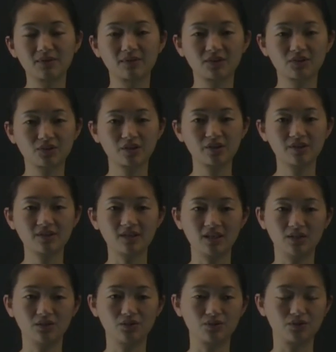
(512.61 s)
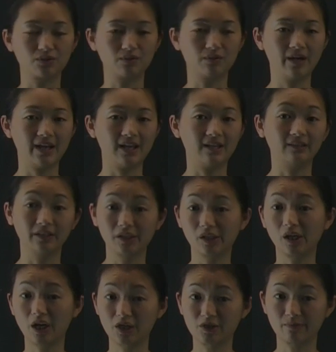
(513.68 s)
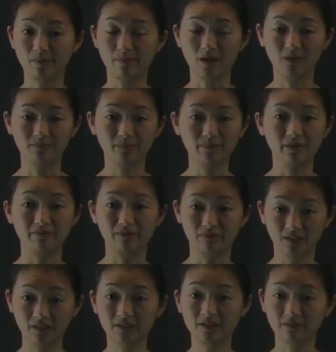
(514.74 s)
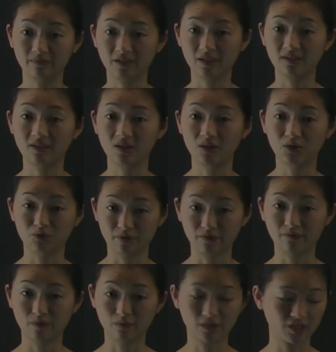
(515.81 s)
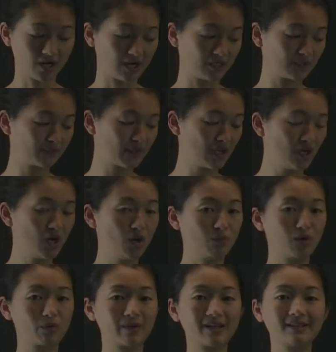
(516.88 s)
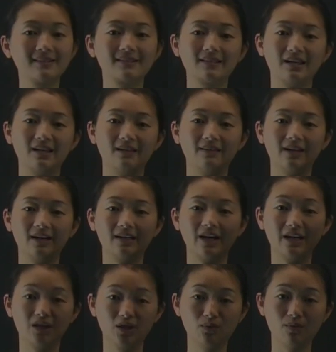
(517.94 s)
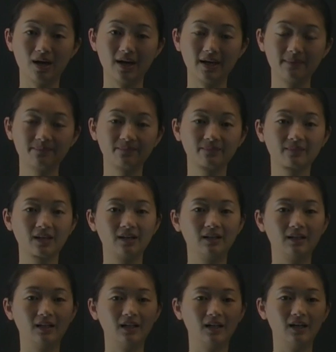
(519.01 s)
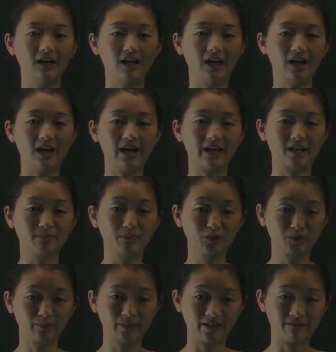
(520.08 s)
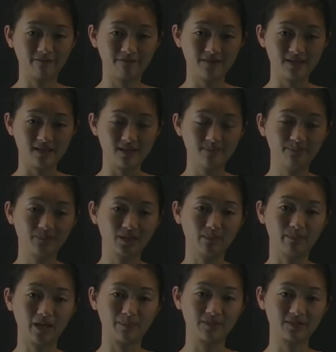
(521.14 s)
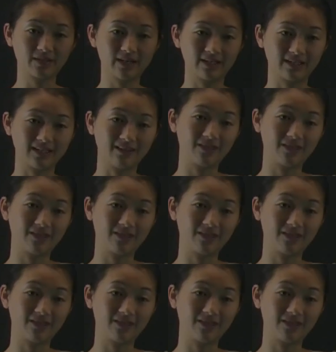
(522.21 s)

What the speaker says: So this turns into a linear algebra problem of a relatively straightforward kind, where we can say that I know y, I can multiply phi by psi to get